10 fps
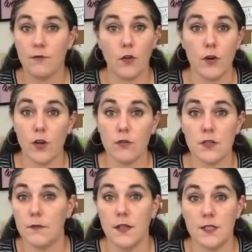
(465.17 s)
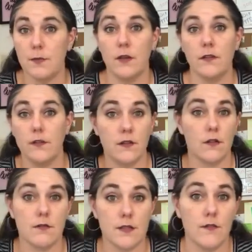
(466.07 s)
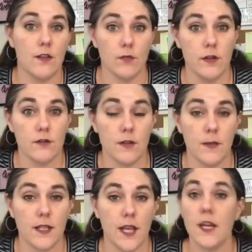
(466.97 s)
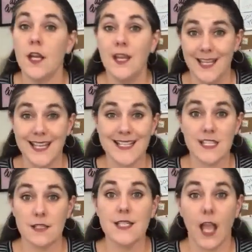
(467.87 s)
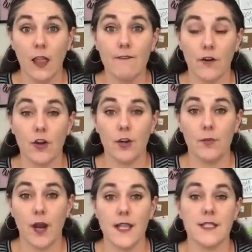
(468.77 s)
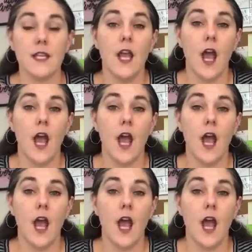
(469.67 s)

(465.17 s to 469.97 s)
If you already own something that's built in 73 or something like that, you can still sell it for a good price,